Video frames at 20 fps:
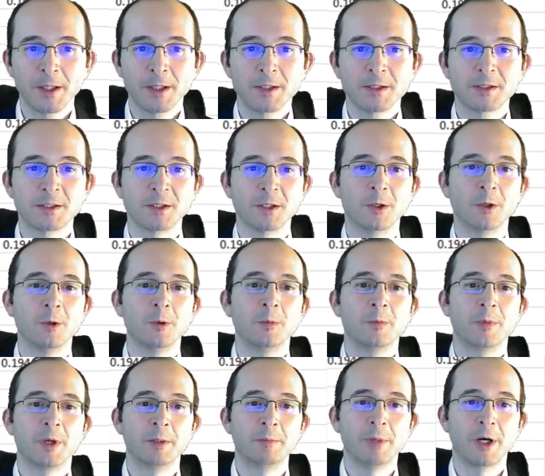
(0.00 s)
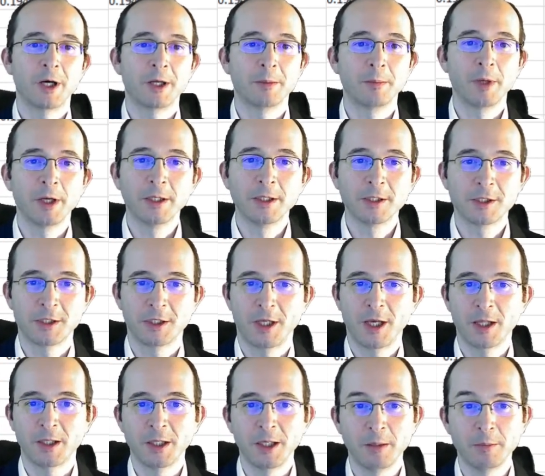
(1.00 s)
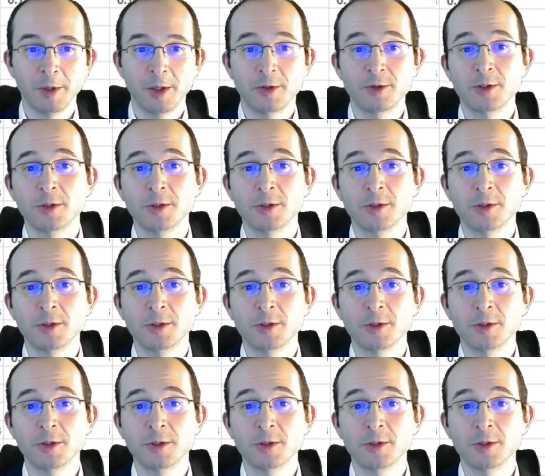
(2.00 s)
So at bottom, conditionality makes